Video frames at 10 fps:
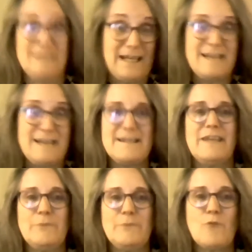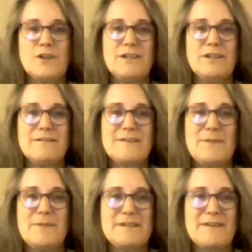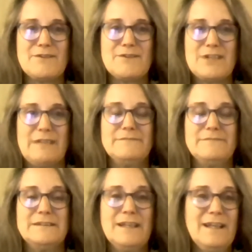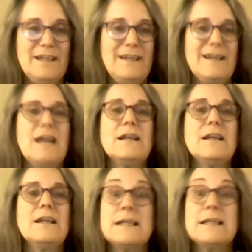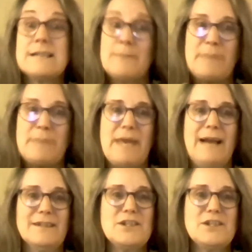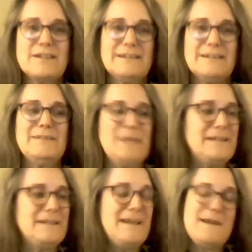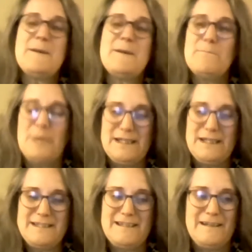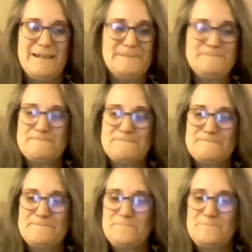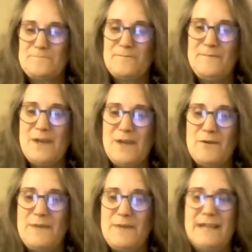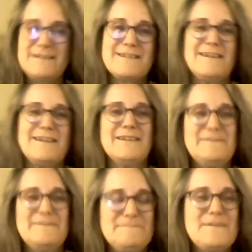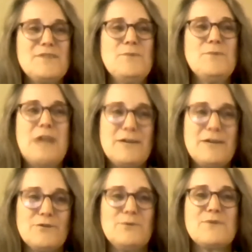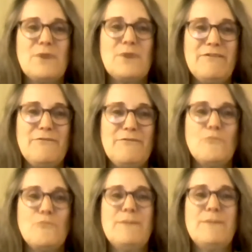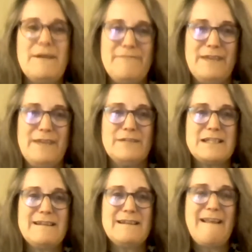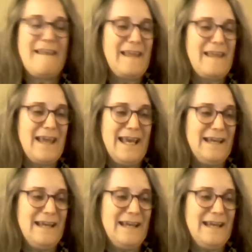like I said, I've been watching some of this other stuff and kind of cleansing my palate just a little bit. But uh, no, that's uh, Supernatural was one of one of my favorites. Well, and... my